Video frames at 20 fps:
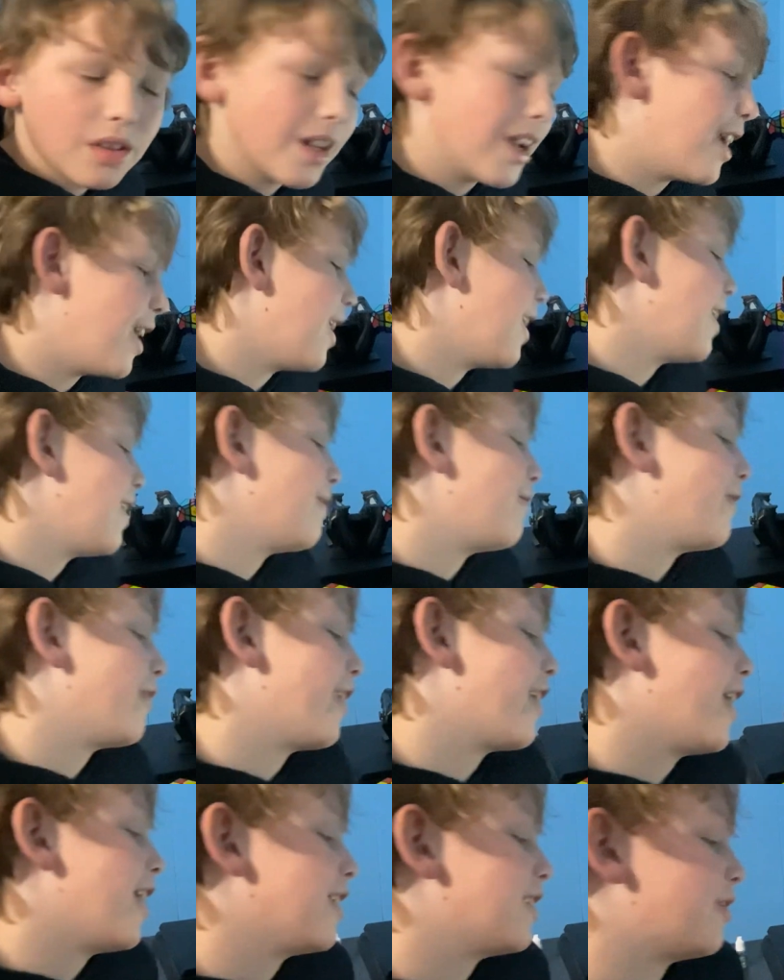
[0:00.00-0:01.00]
I
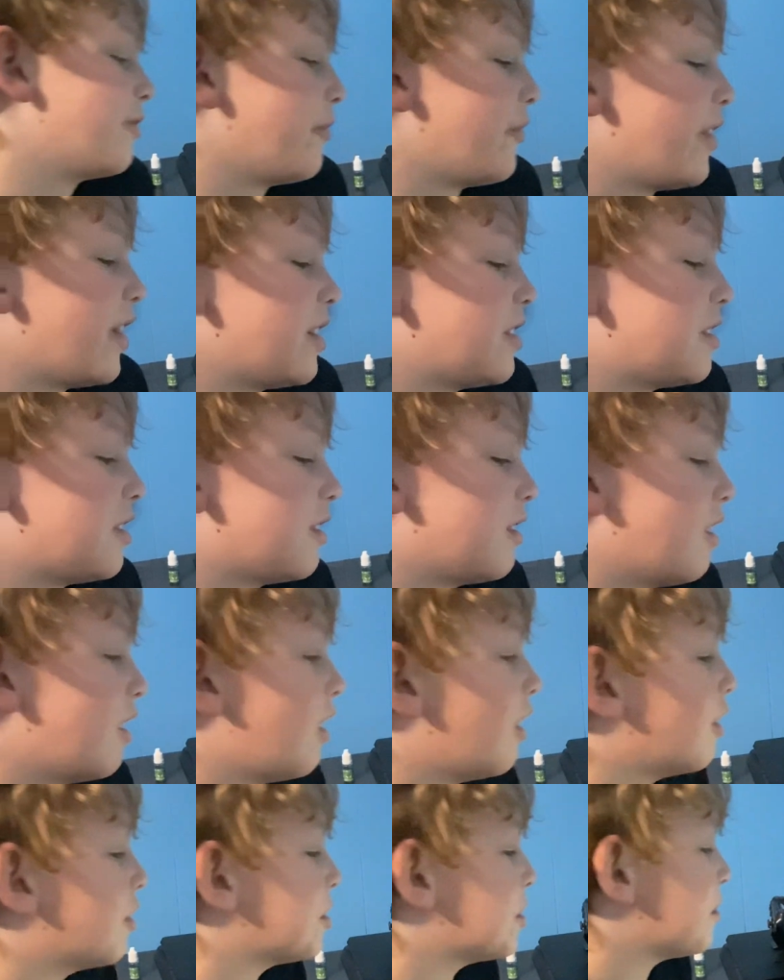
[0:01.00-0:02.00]
forgot
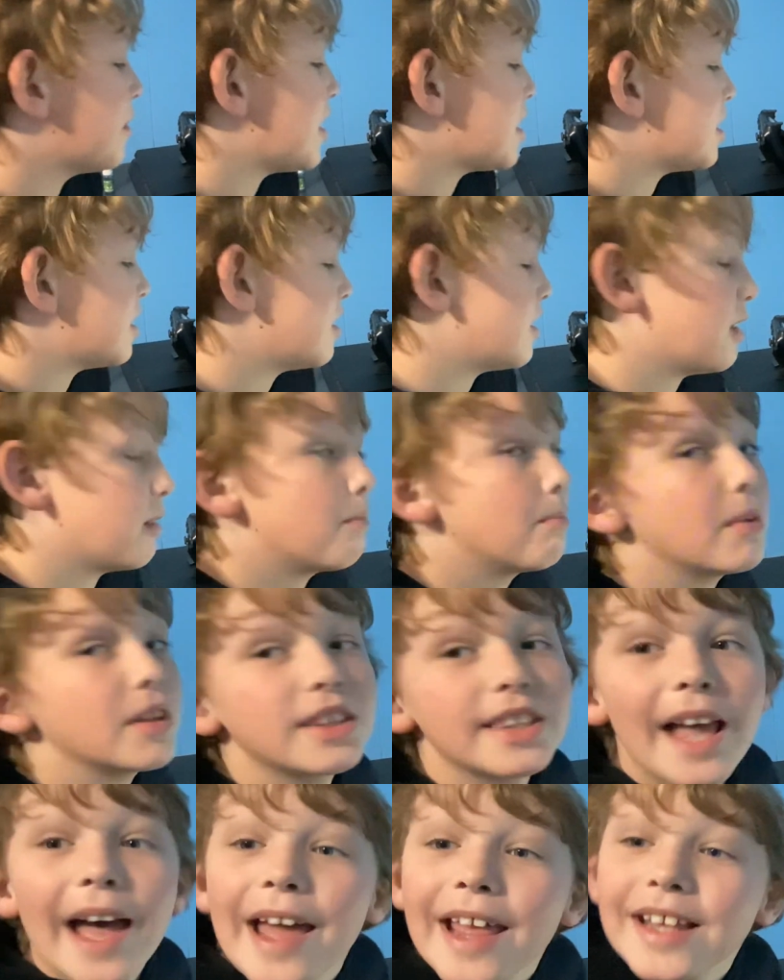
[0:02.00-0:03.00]
all the rest of them, but
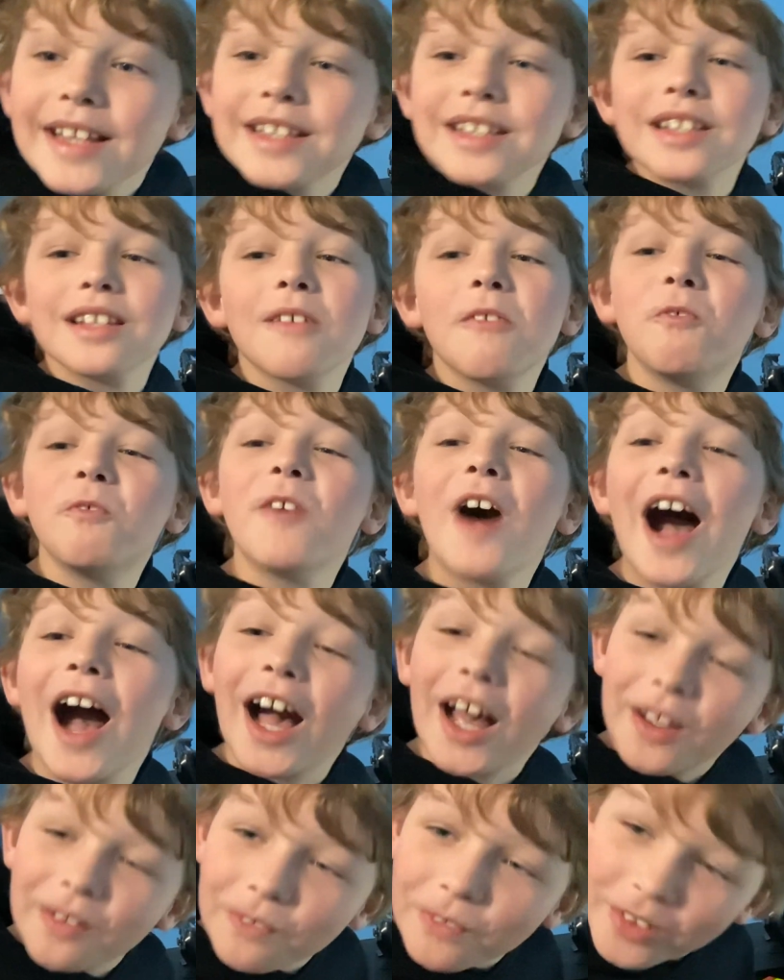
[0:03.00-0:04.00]
that is
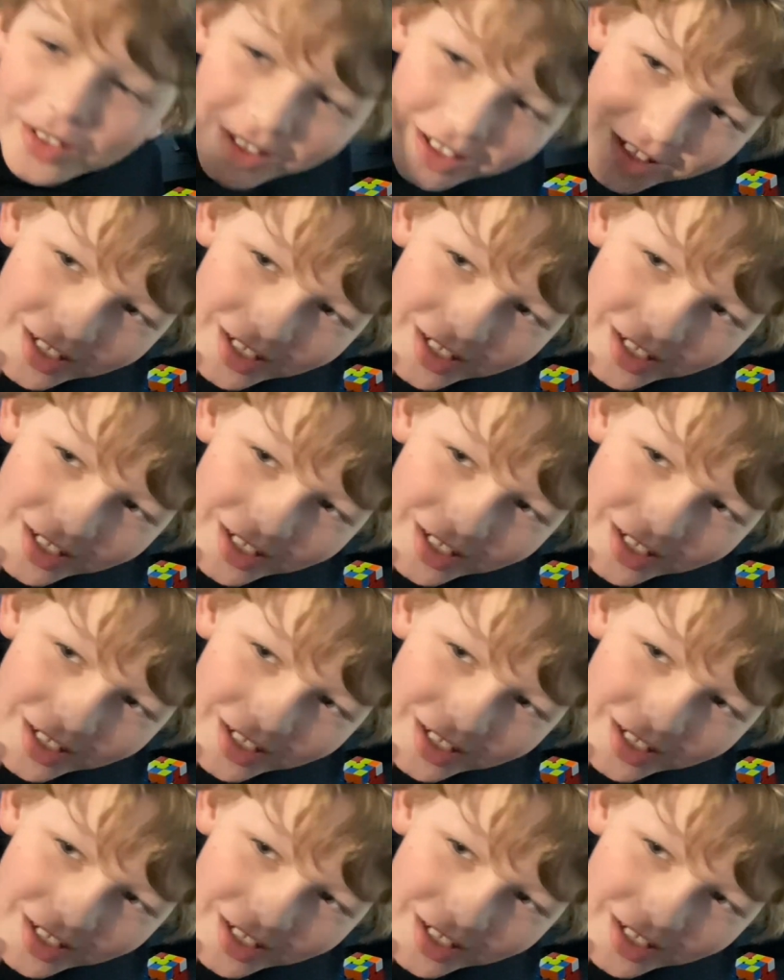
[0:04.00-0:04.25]
5.